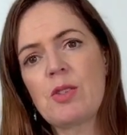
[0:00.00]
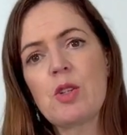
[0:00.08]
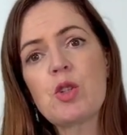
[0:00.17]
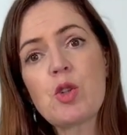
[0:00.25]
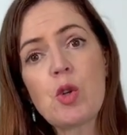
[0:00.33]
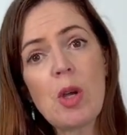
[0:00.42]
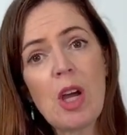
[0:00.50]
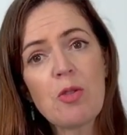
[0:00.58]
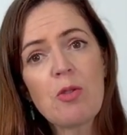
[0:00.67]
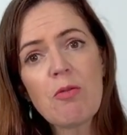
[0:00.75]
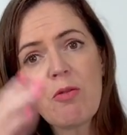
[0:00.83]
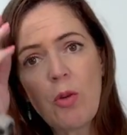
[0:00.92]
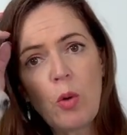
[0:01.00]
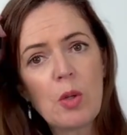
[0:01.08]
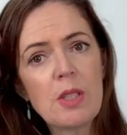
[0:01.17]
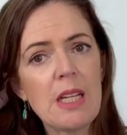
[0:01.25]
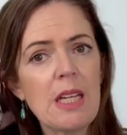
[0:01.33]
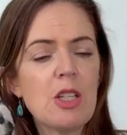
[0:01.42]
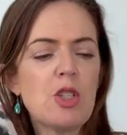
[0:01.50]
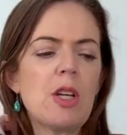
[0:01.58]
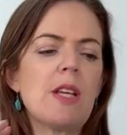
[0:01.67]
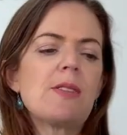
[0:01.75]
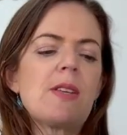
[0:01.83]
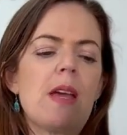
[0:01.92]
It's 240
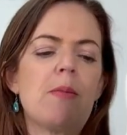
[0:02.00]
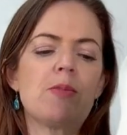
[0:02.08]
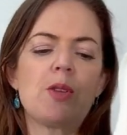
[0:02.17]
GSM,